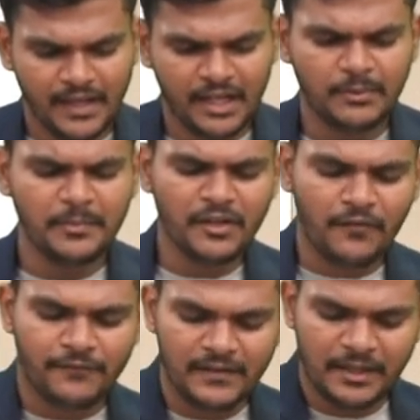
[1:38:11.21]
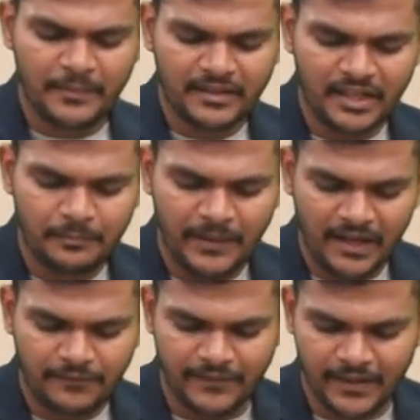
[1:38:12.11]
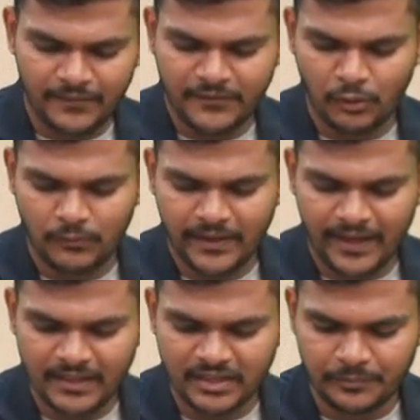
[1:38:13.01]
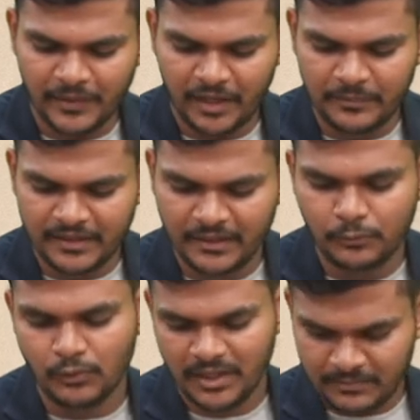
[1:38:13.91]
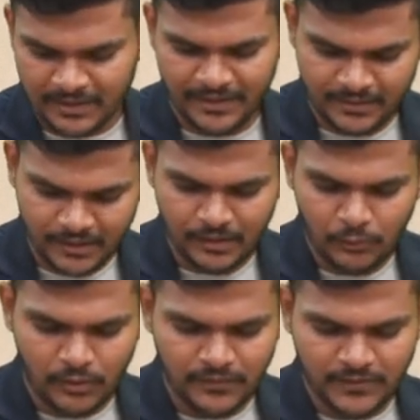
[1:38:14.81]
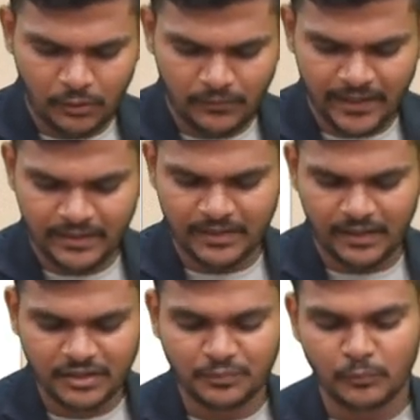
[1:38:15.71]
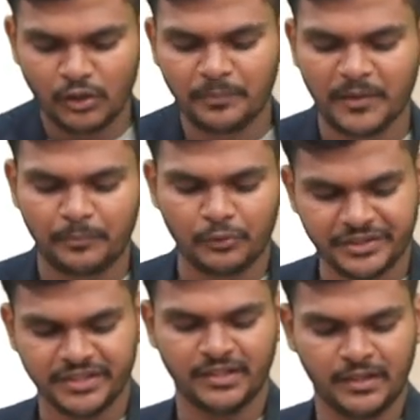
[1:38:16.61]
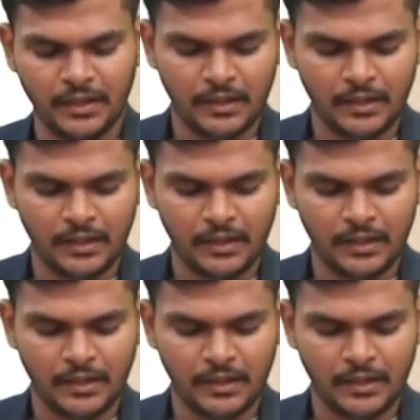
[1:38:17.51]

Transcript: It will be of limited benefit if the overheads are primarily volume related, or if the overheads are a small proportion